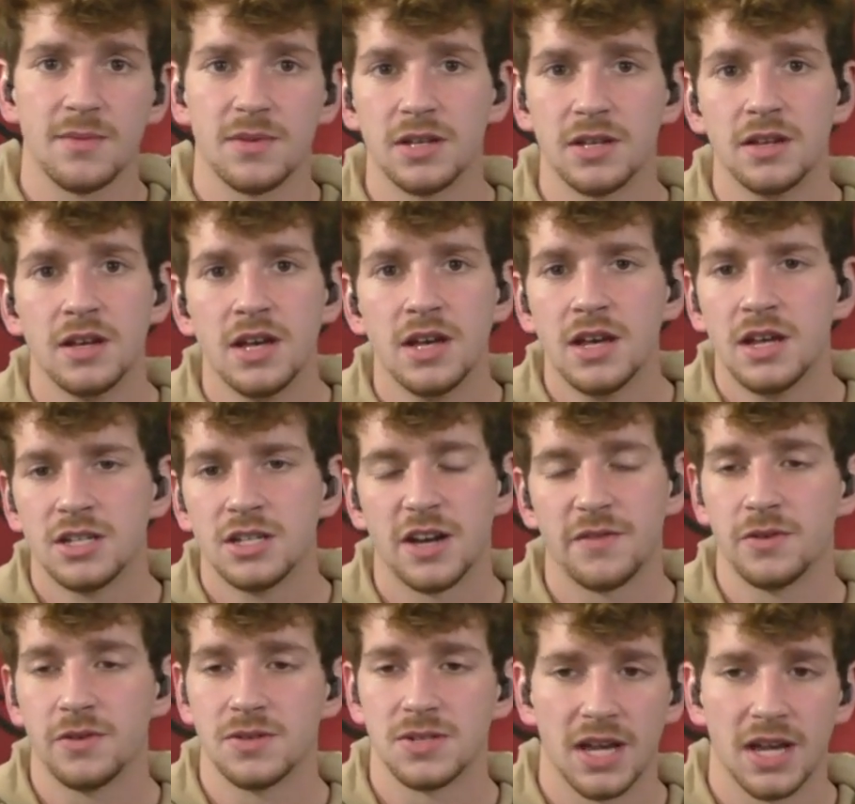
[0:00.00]
And
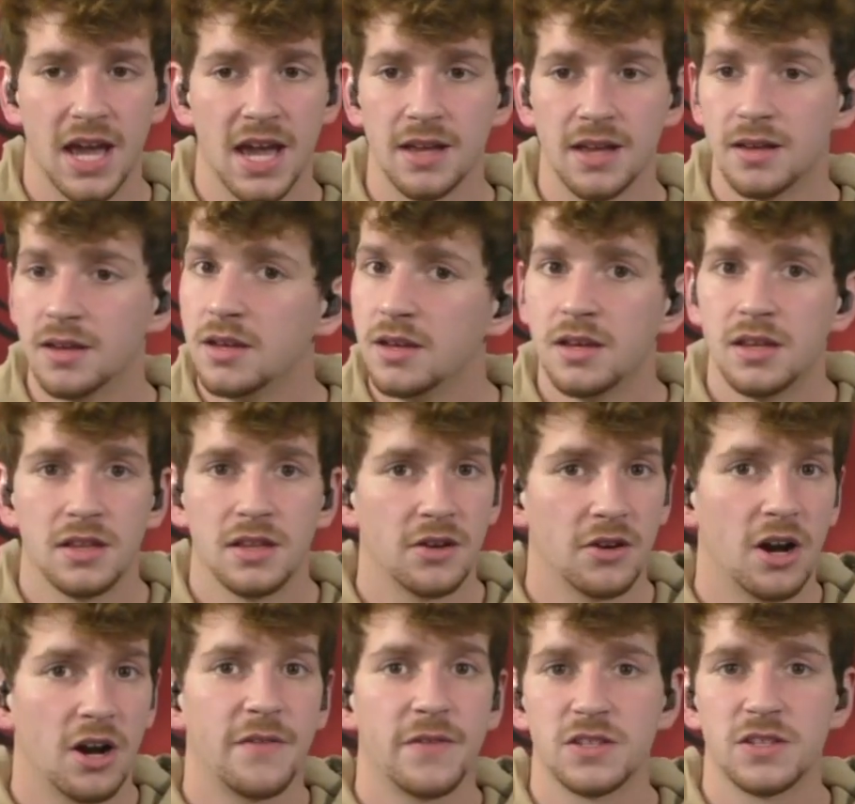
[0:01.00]
Chatfield was like, hey, their
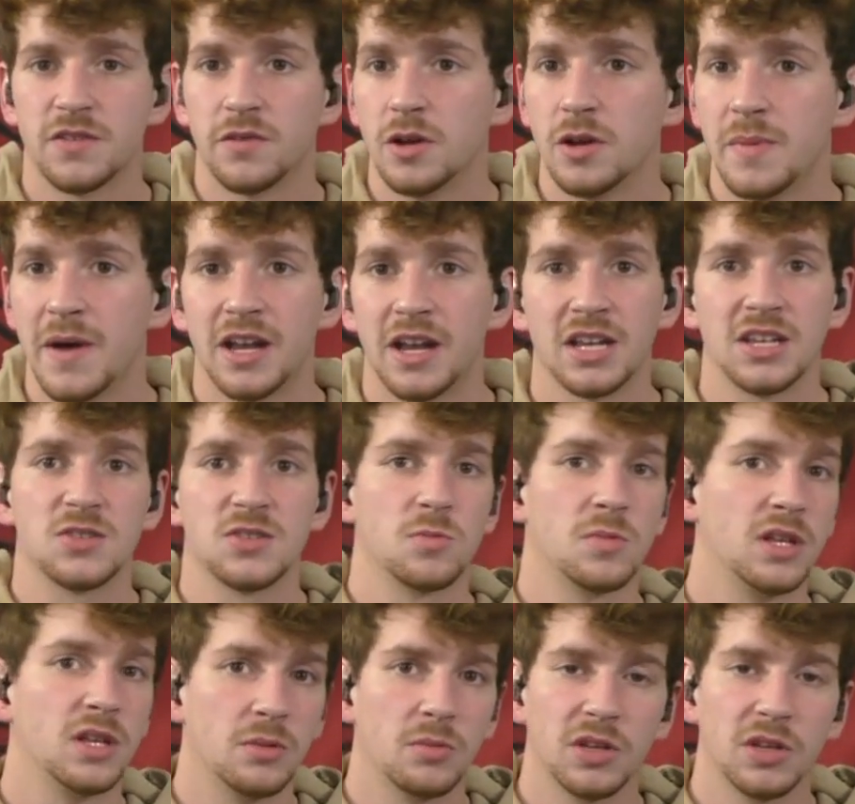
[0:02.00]
offensive rebounding is
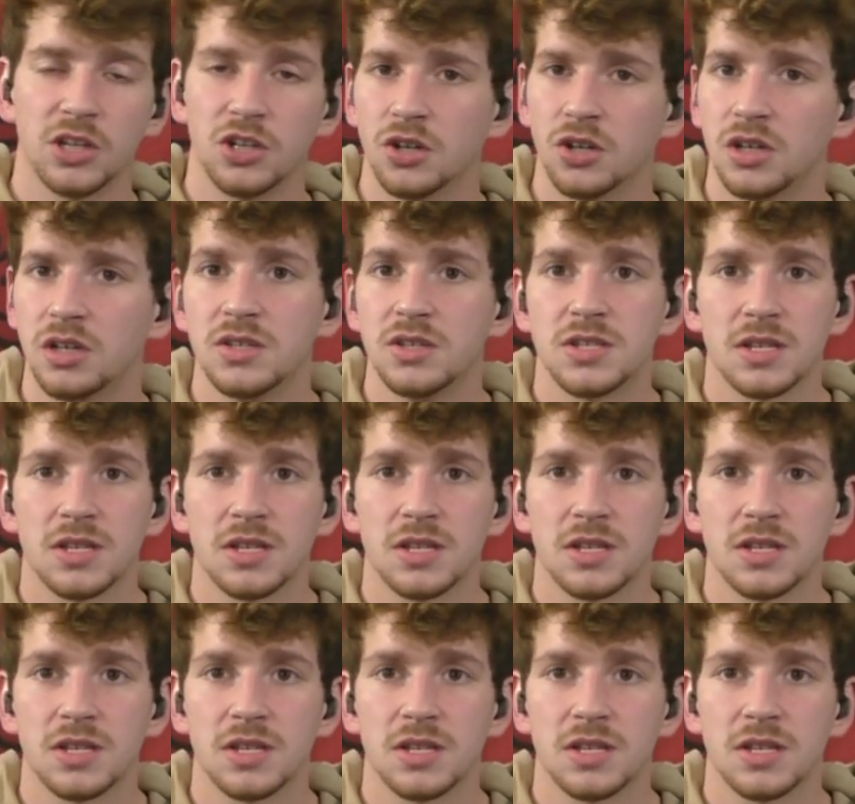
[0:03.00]
really, really good.